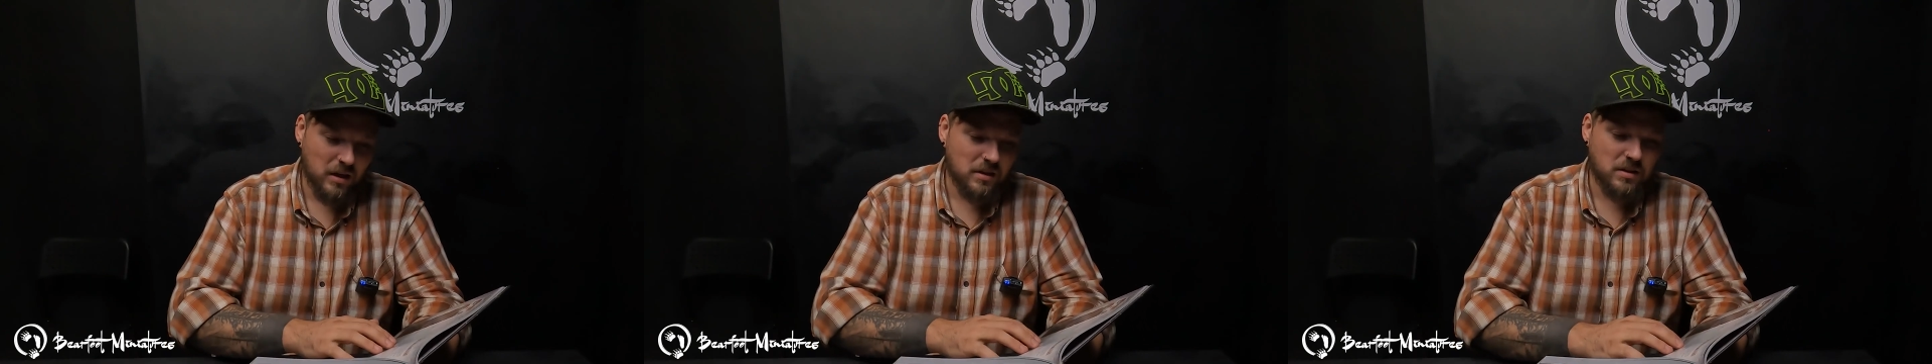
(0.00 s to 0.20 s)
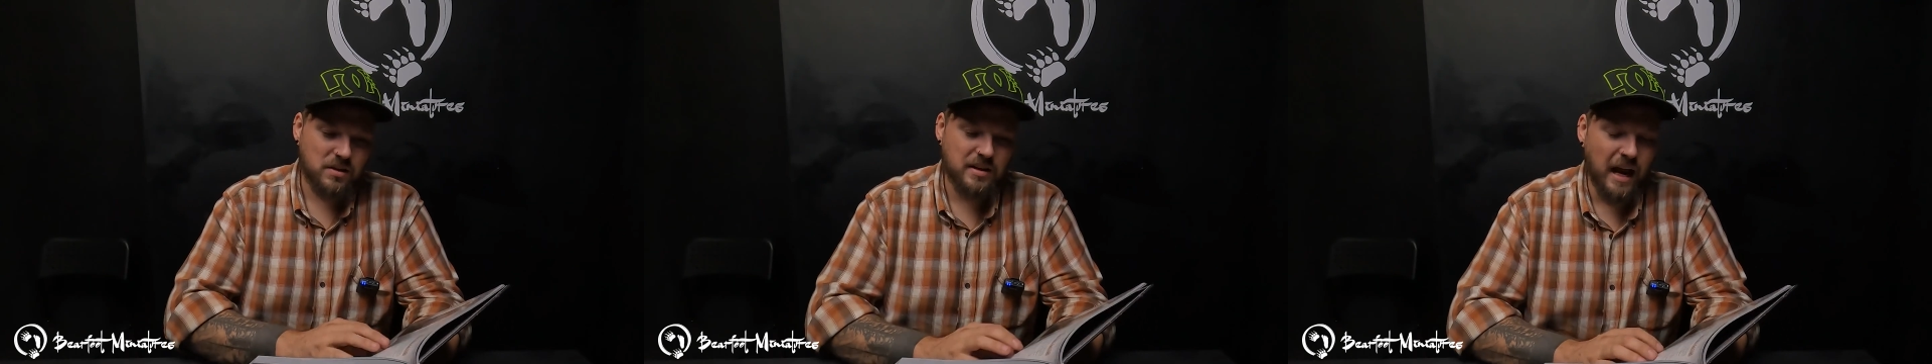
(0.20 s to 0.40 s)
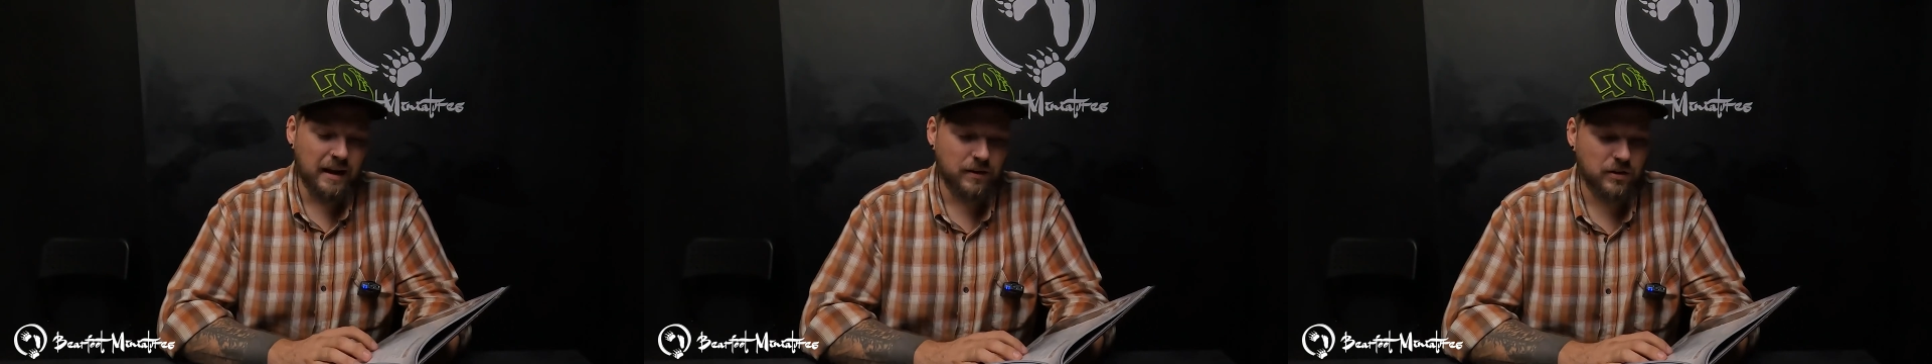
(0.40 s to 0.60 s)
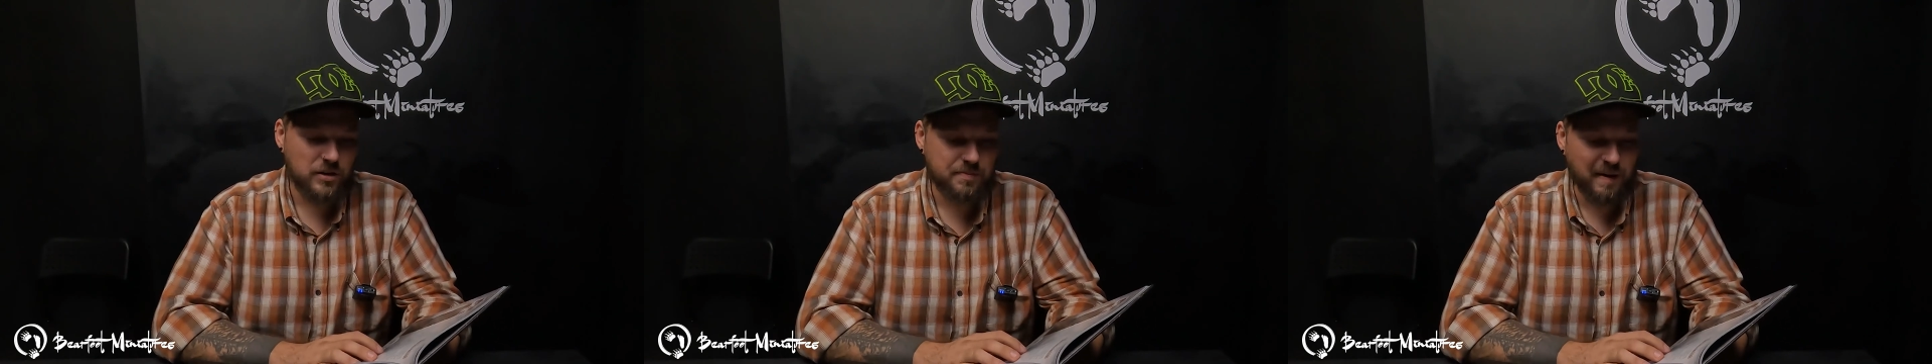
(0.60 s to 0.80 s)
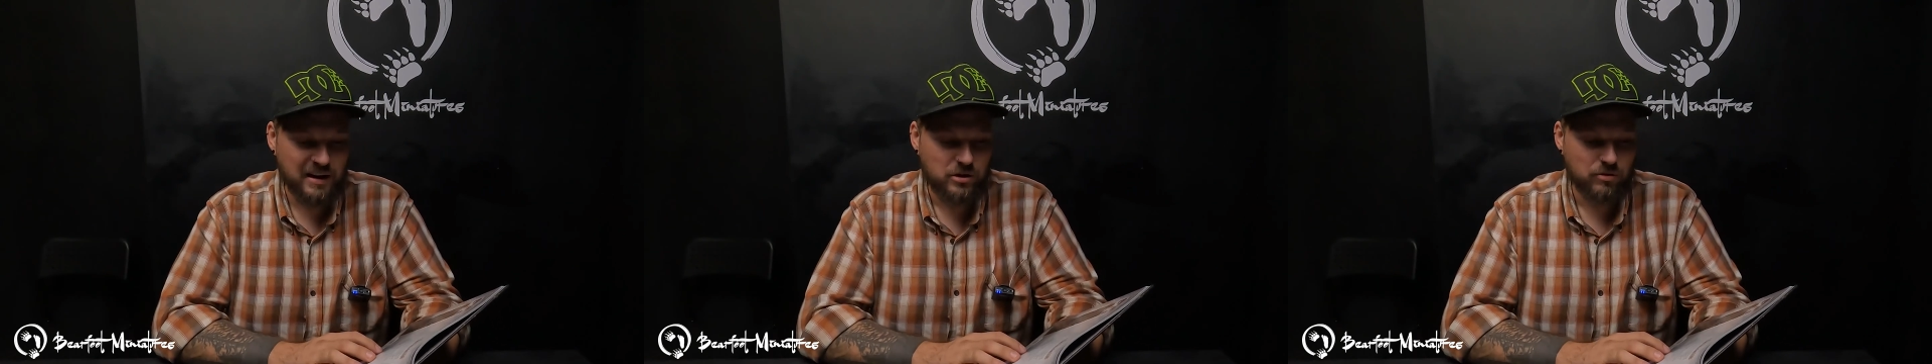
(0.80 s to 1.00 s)
Standard
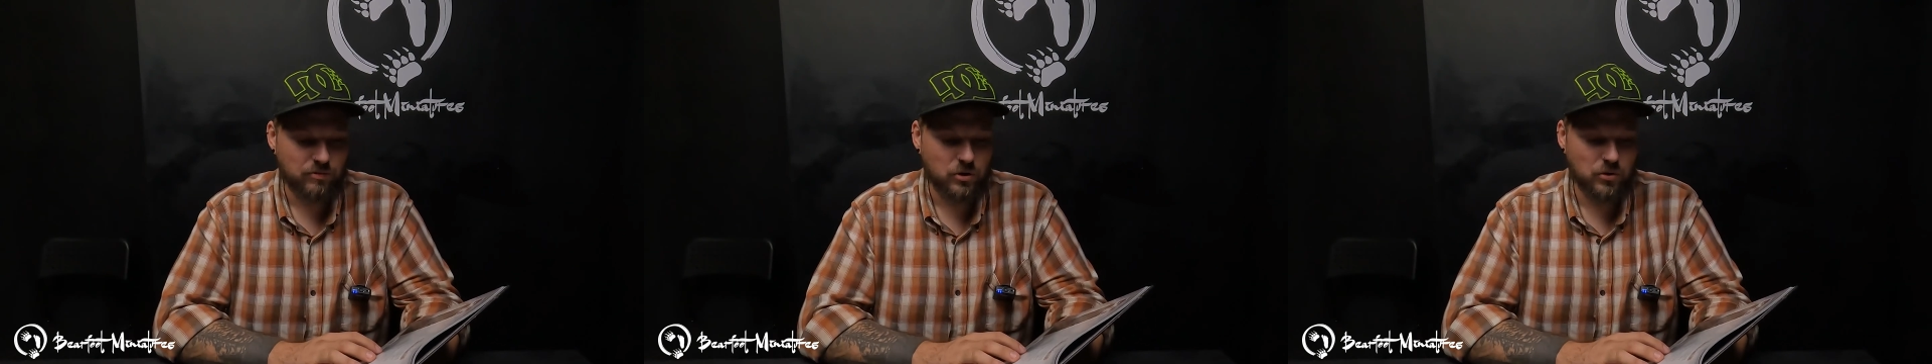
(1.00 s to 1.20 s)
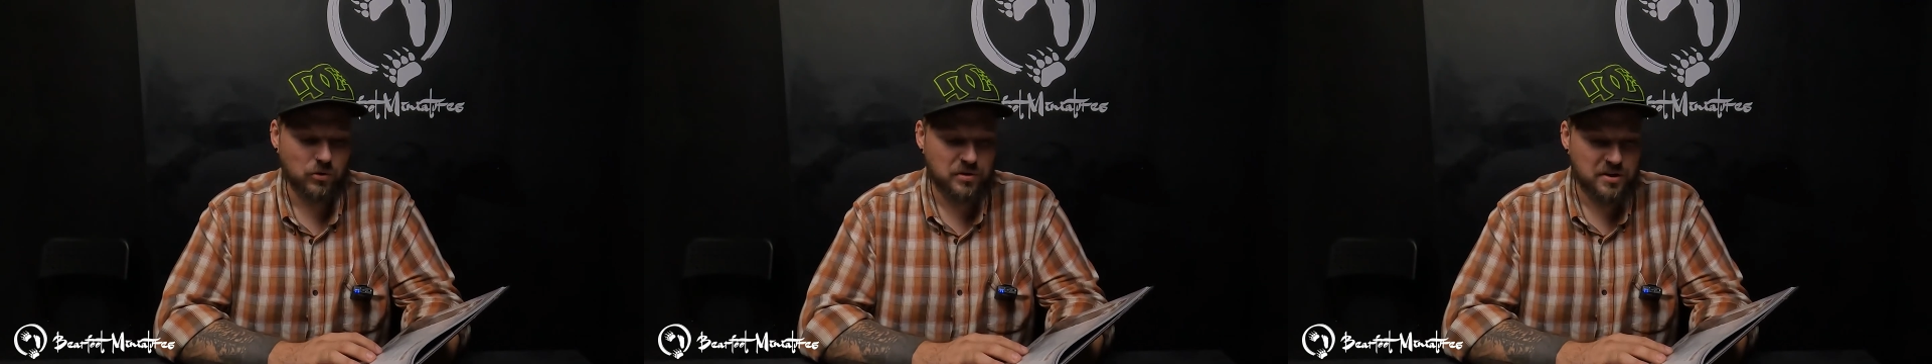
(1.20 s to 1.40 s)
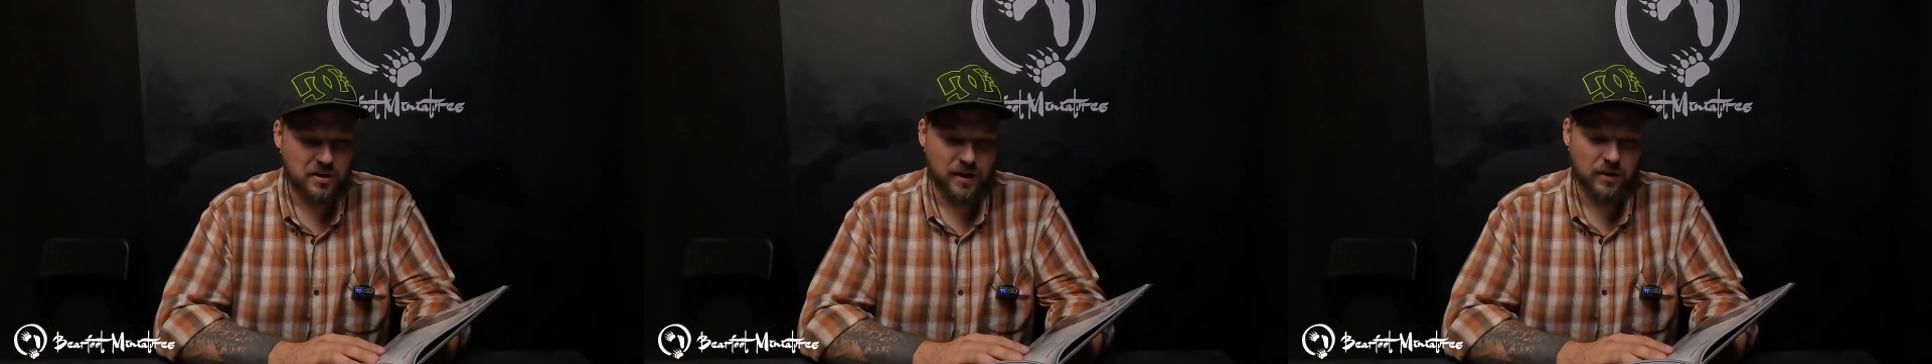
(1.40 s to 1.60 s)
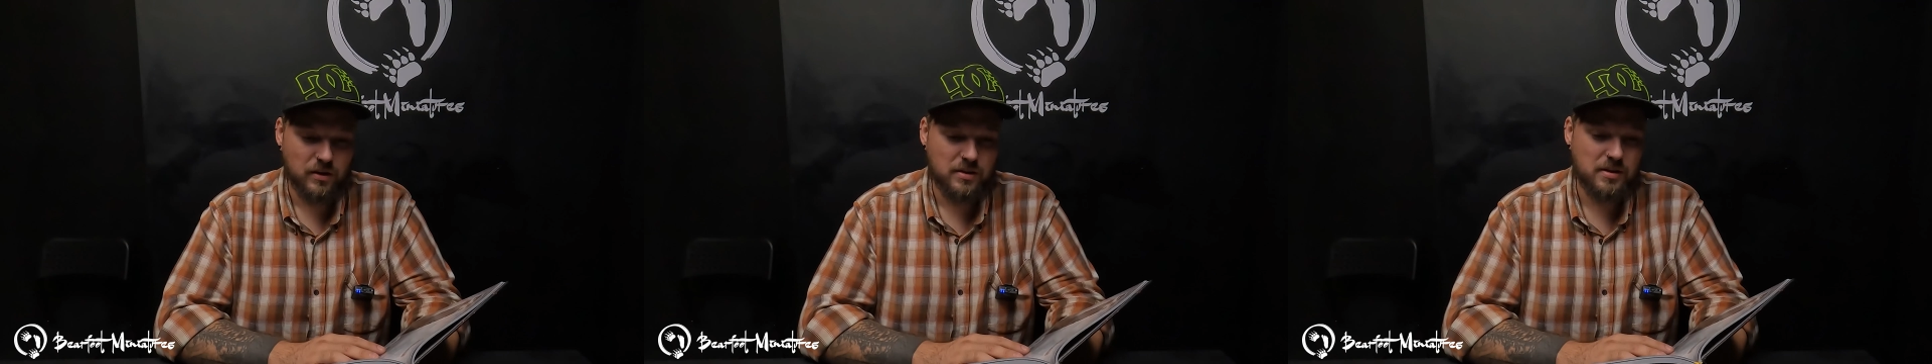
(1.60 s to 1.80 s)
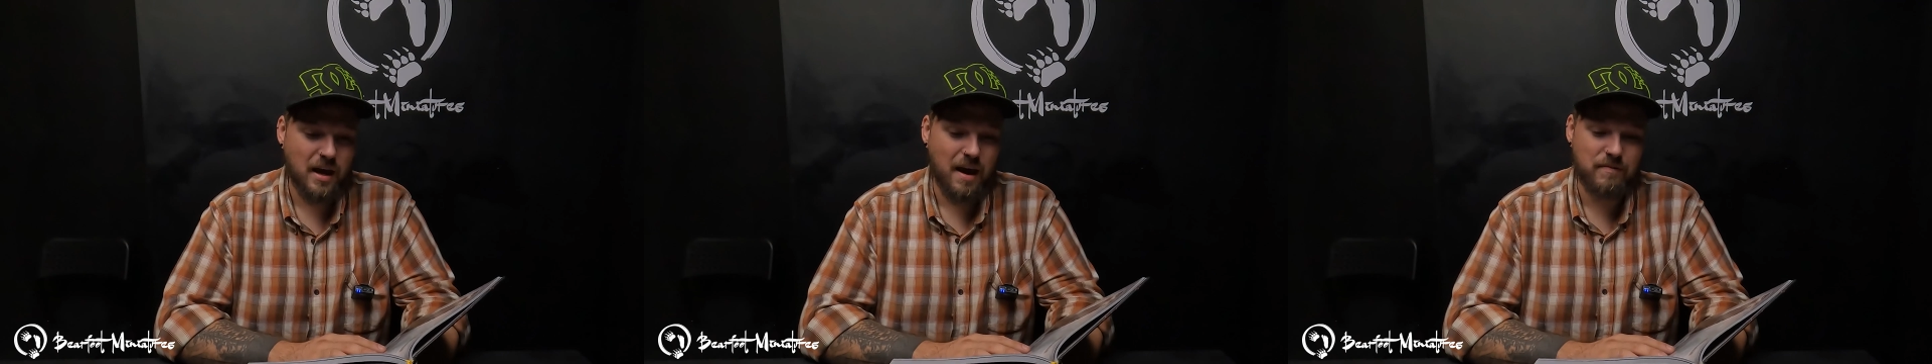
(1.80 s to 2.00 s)
special rules,
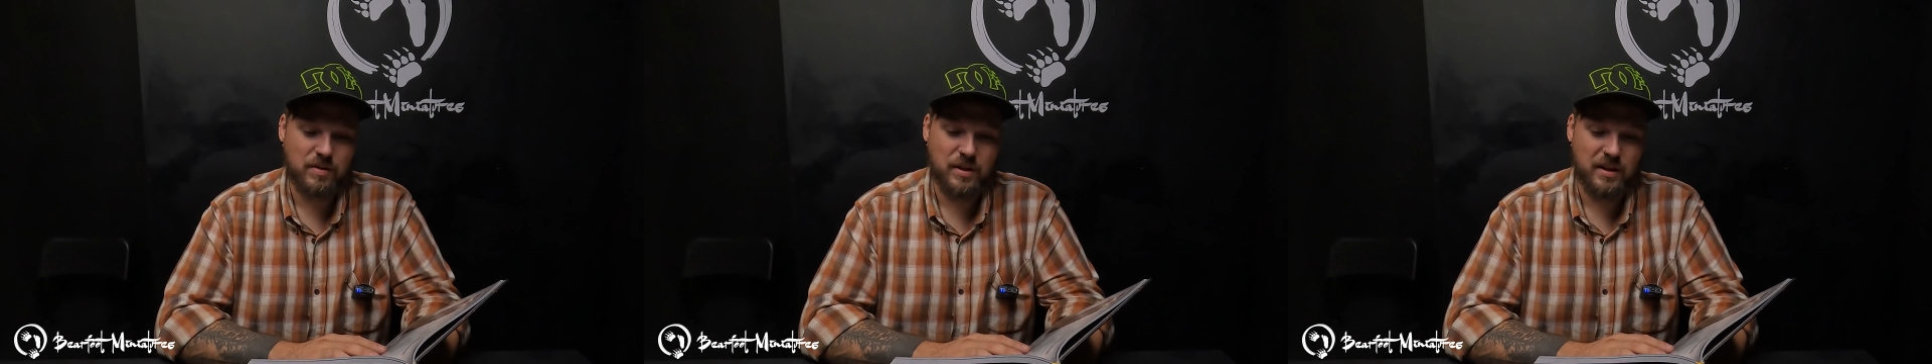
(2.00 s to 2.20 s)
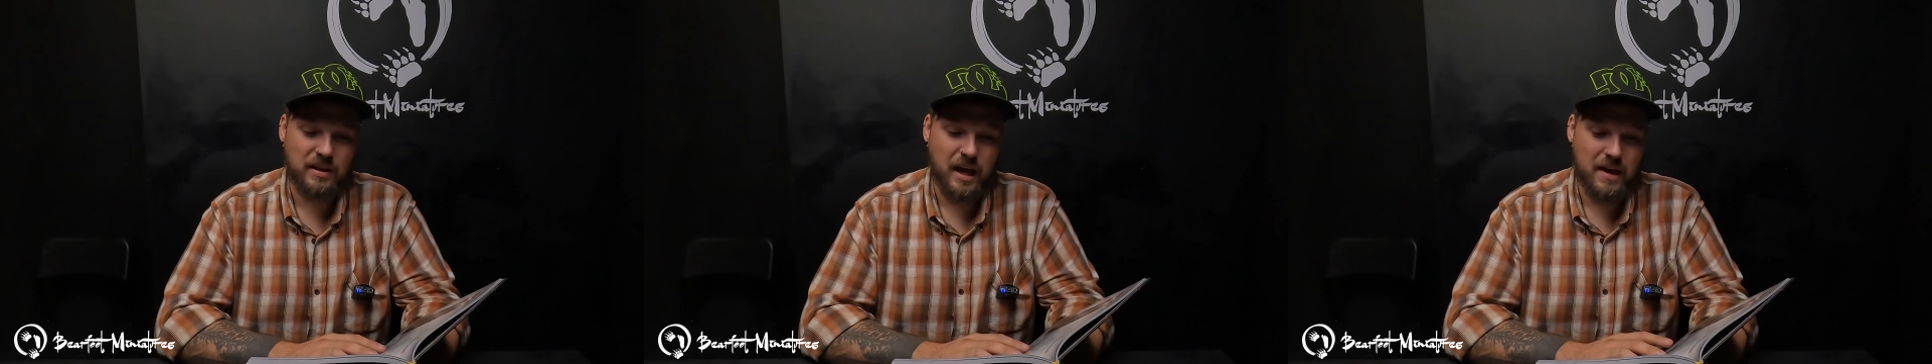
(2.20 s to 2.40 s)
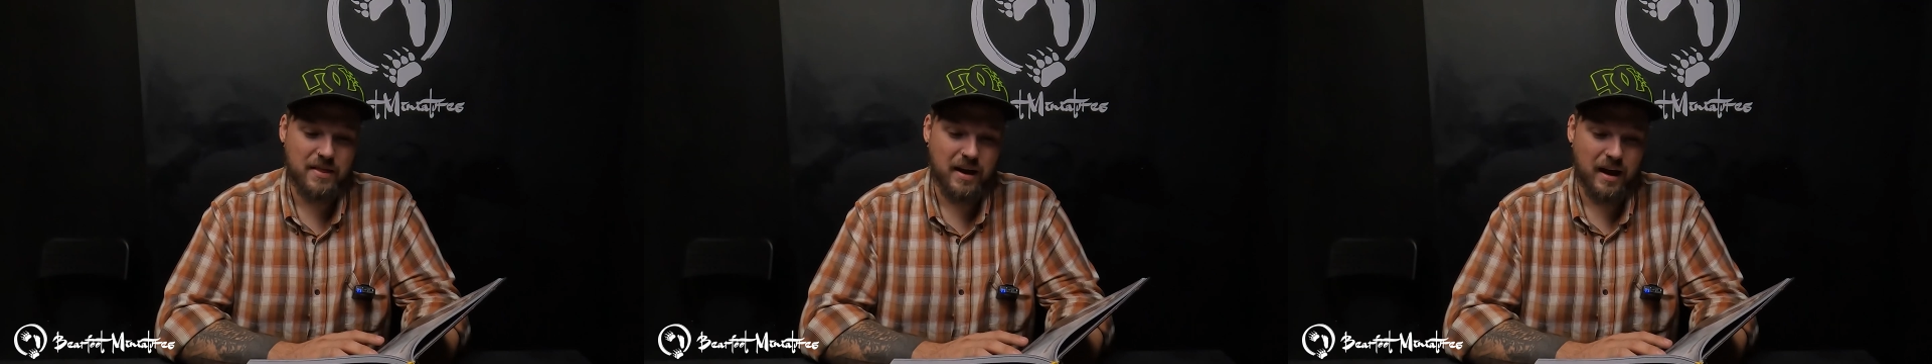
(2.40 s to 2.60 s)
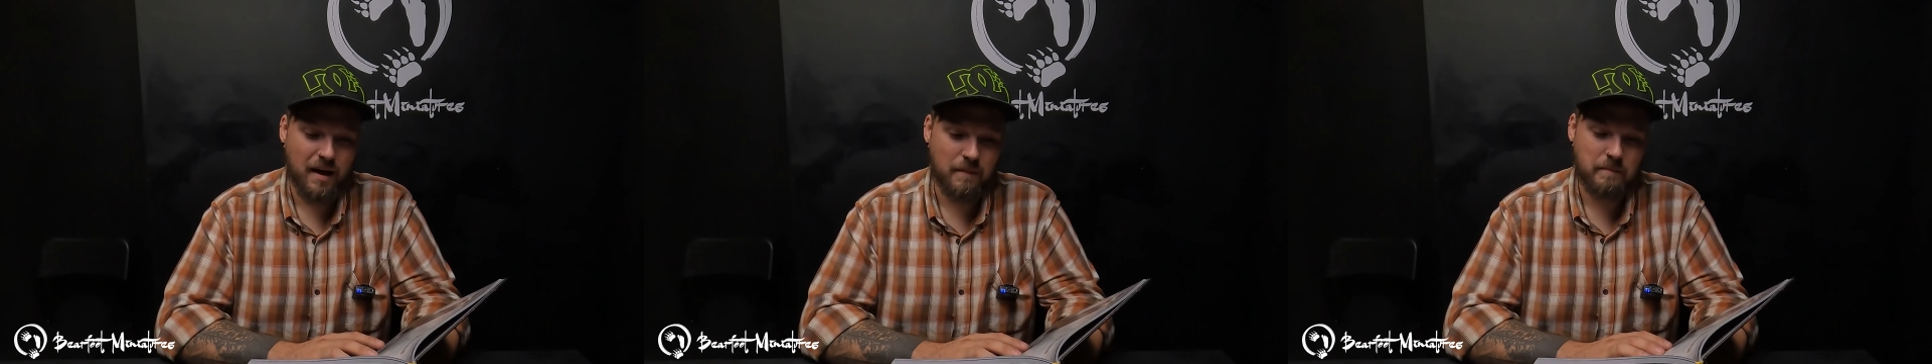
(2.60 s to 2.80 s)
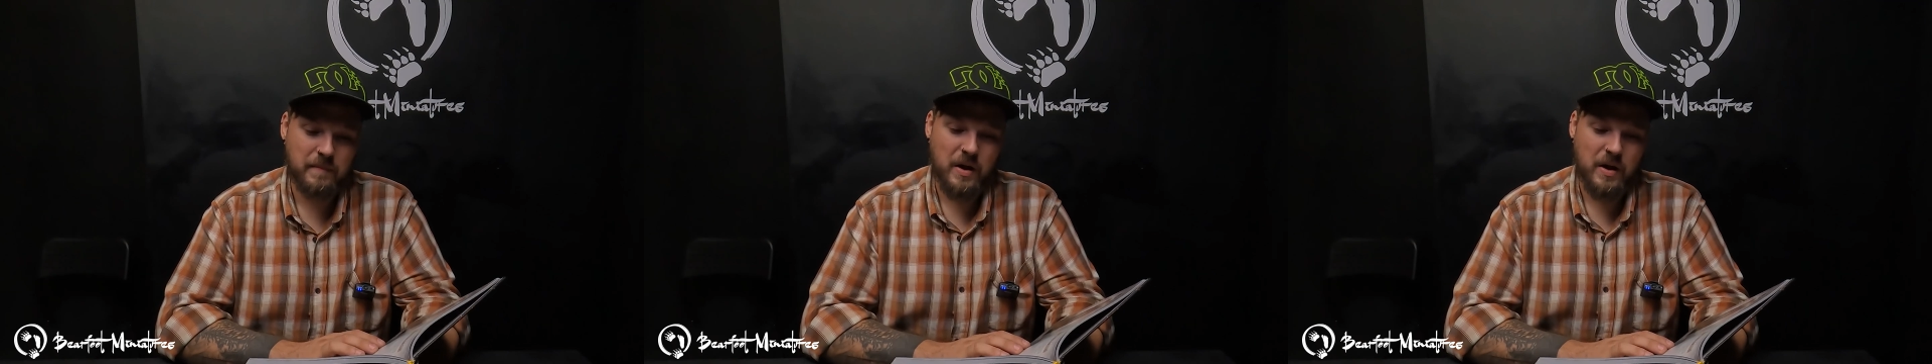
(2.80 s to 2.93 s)
skills, everything like that.